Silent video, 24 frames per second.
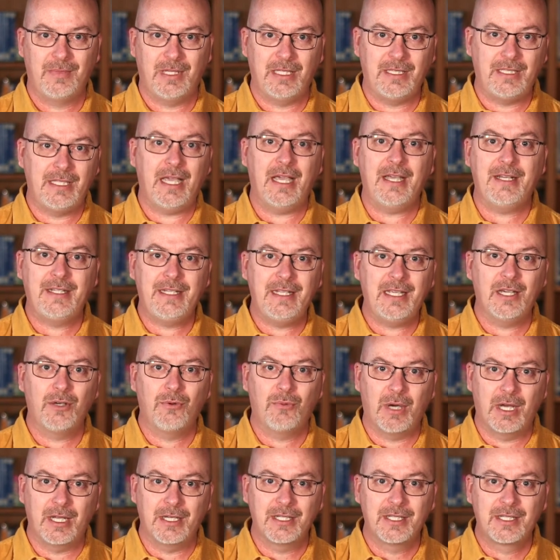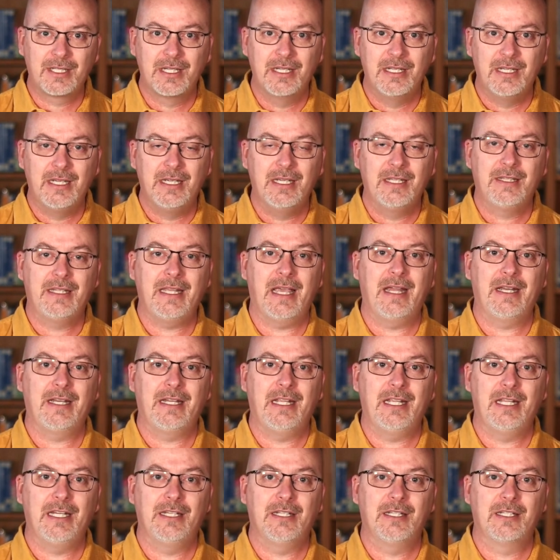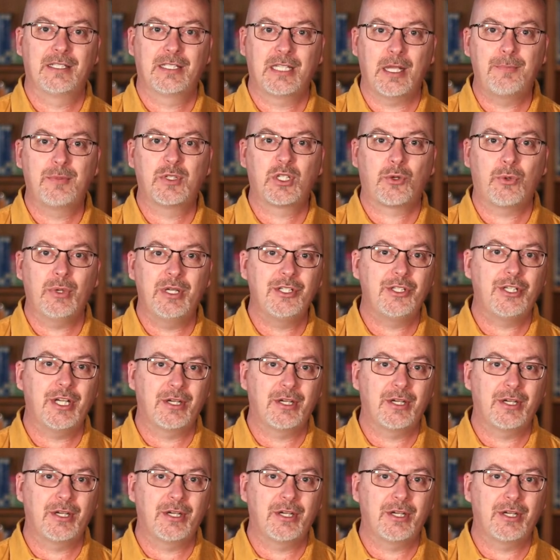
And the idea was that in subsequent